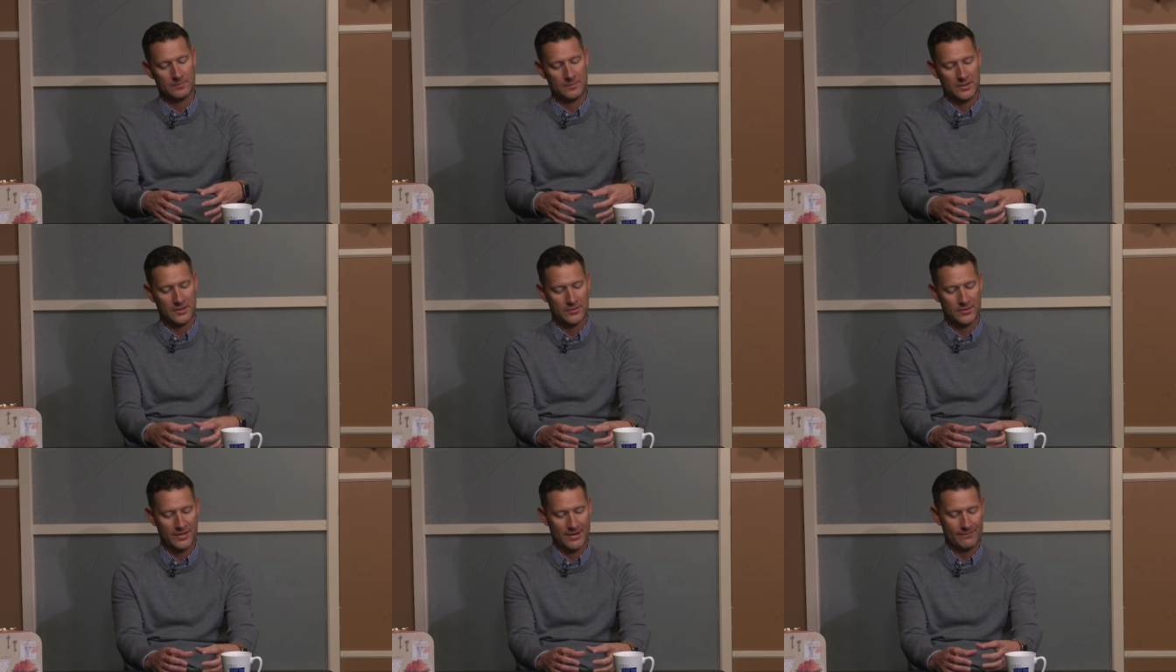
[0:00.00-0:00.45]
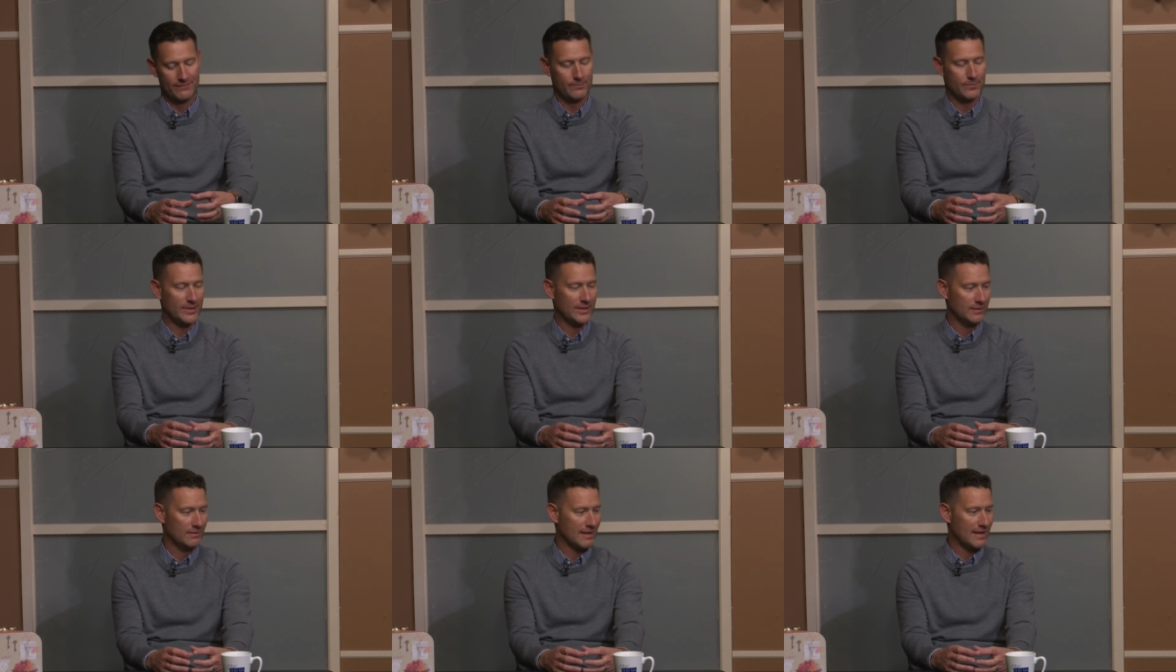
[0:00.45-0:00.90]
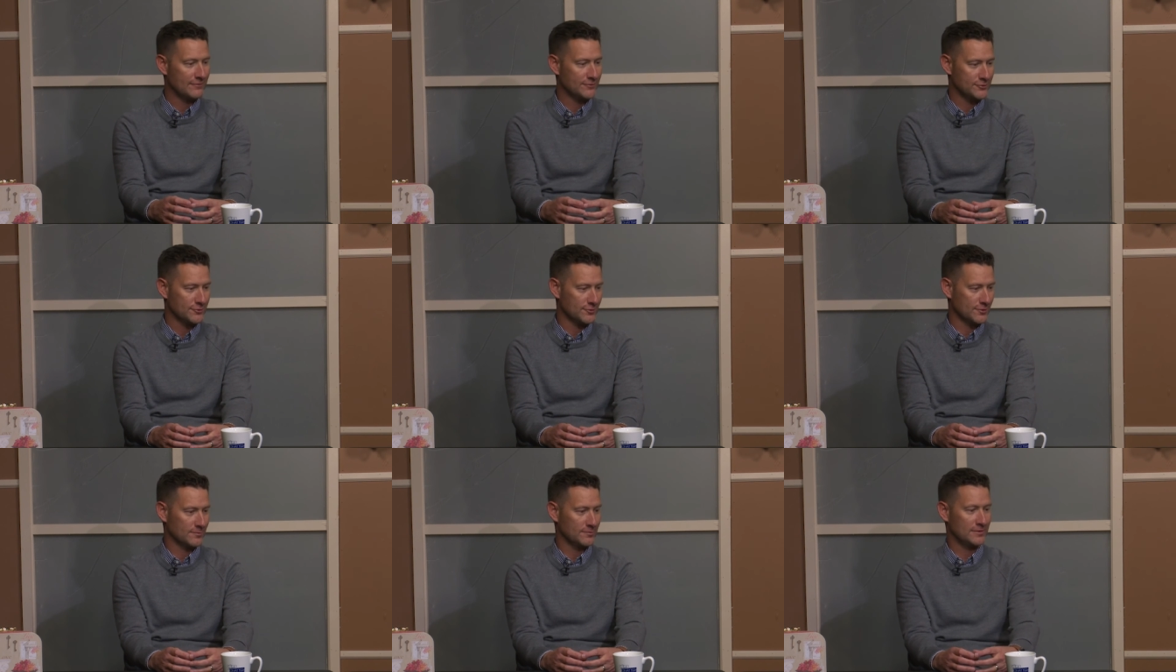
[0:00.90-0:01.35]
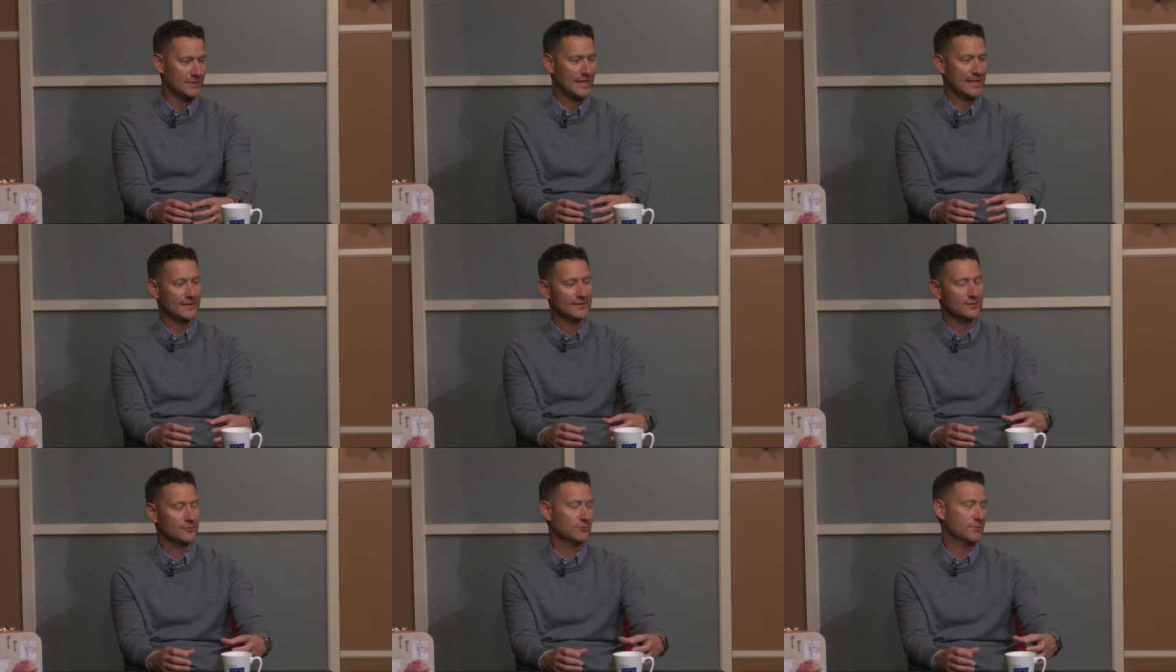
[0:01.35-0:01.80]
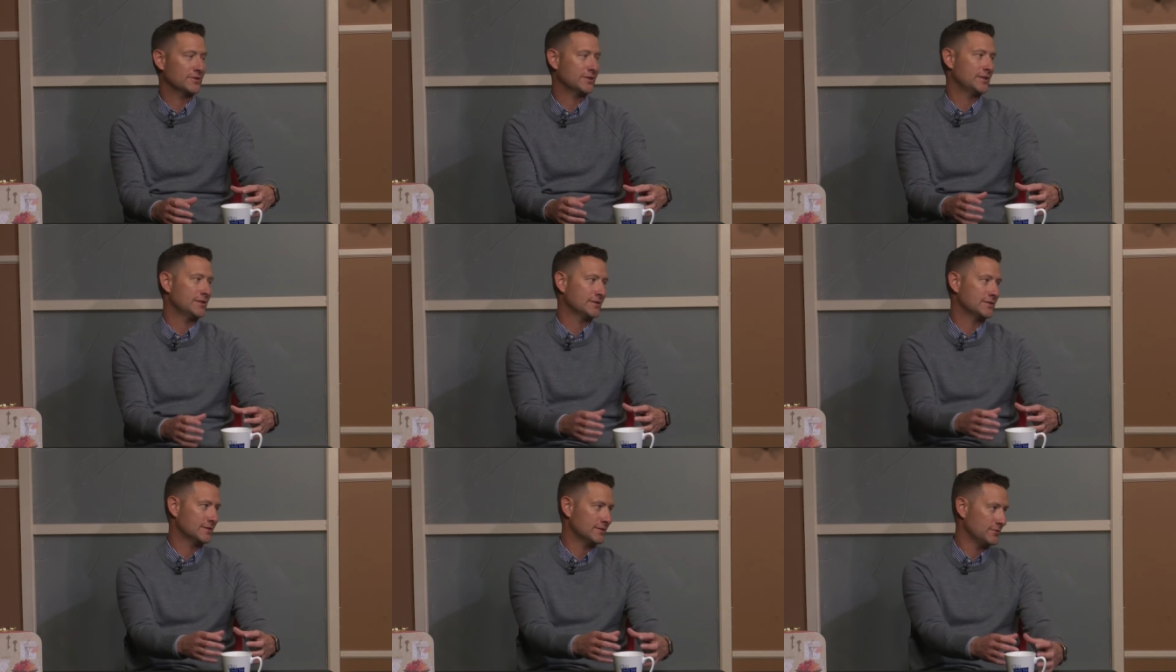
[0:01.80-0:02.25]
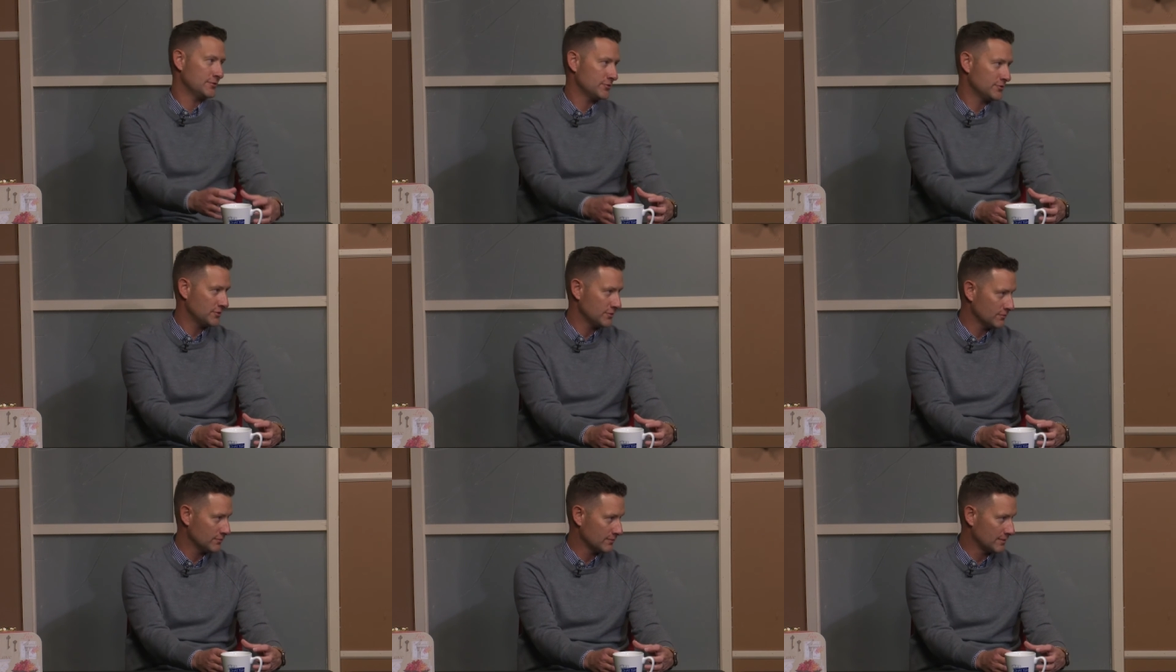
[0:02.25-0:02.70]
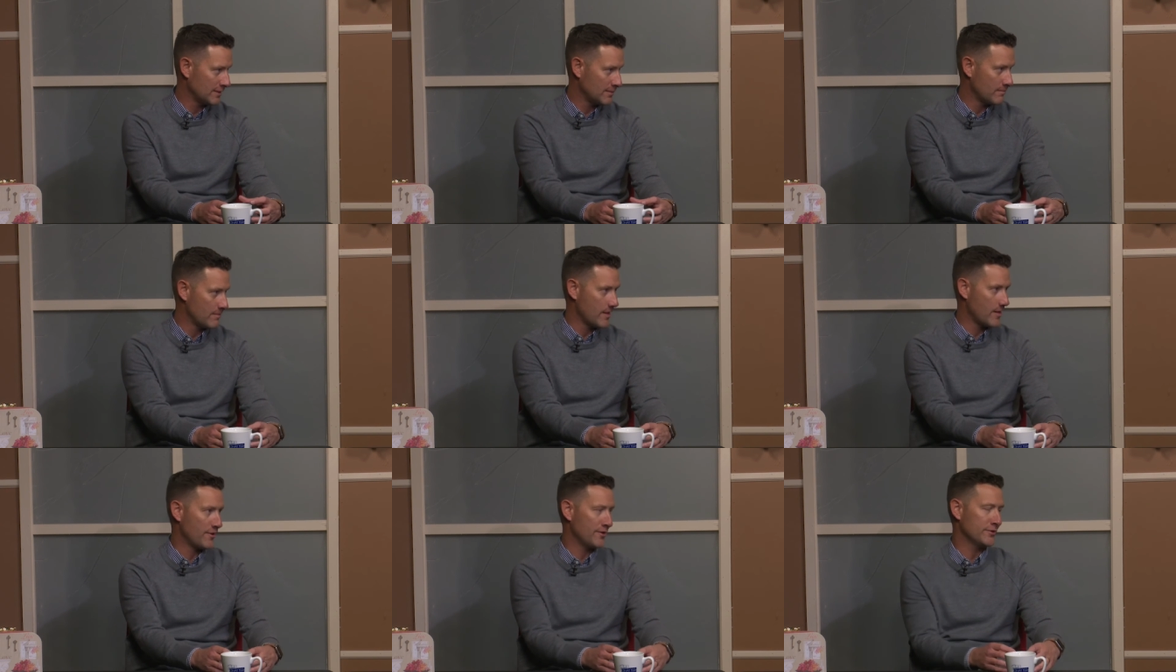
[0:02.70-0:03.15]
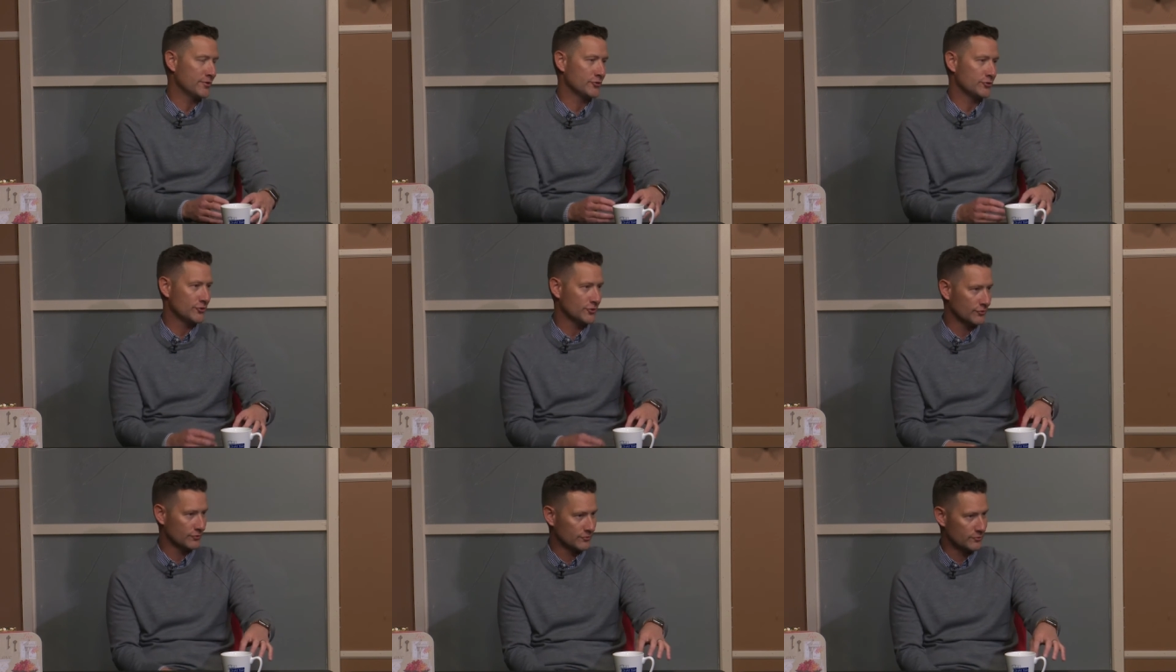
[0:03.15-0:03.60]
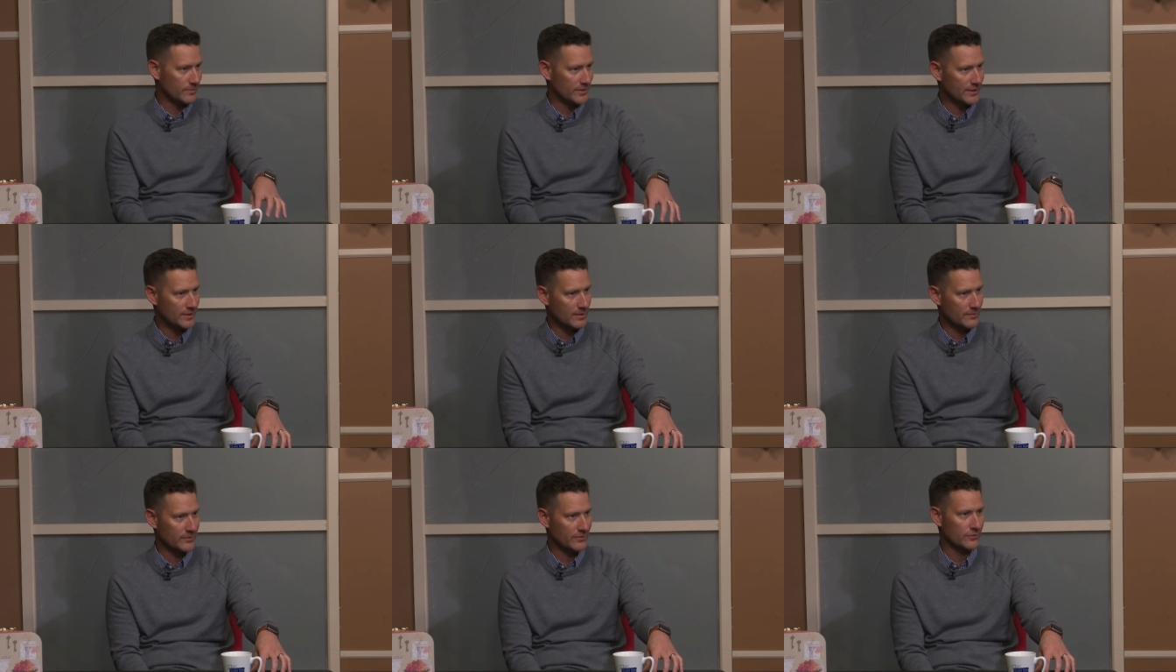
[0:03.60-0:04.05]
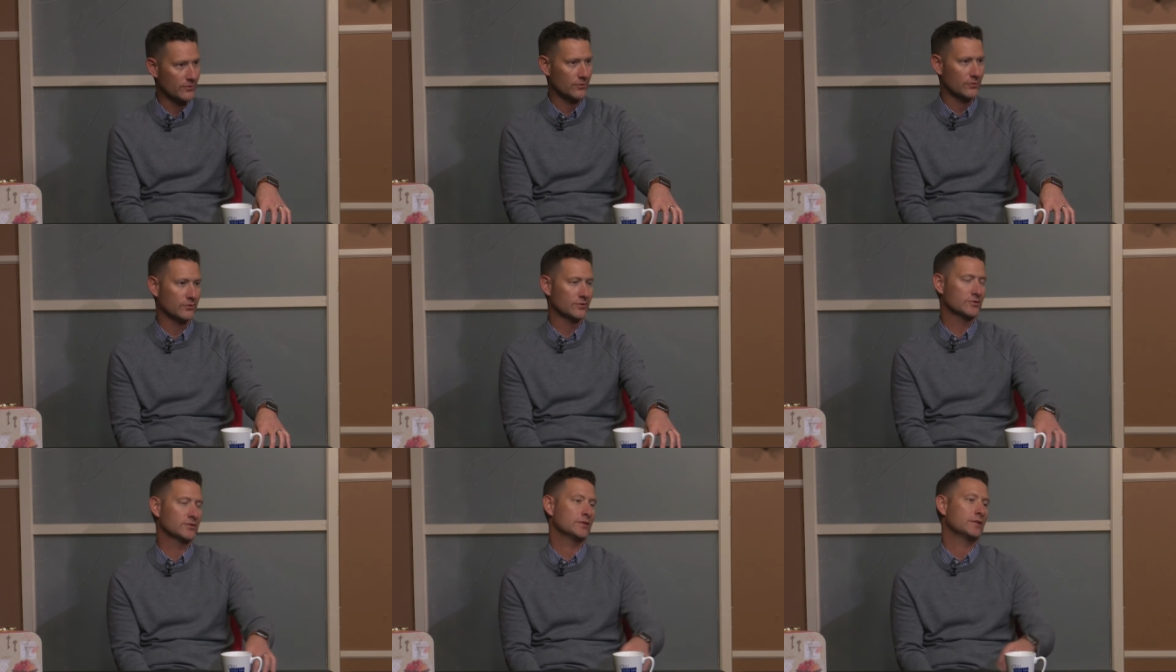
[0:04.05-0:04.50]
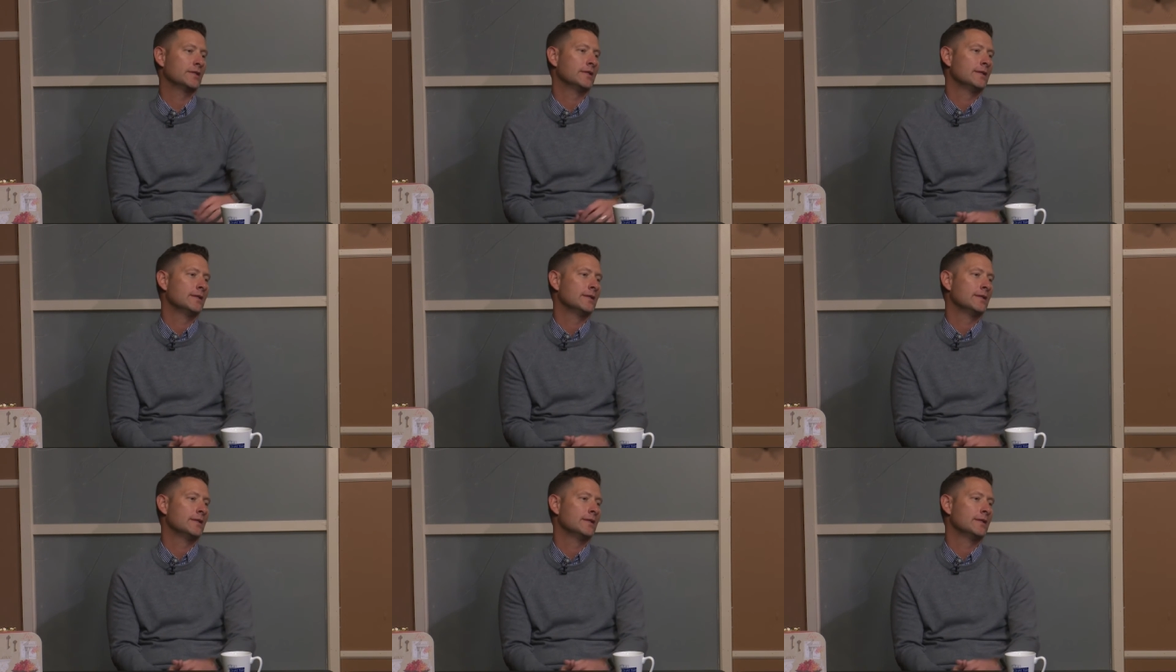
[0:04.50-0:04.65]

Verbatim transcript: you know you have big life circumstances, when kids, your children get married, your children become adults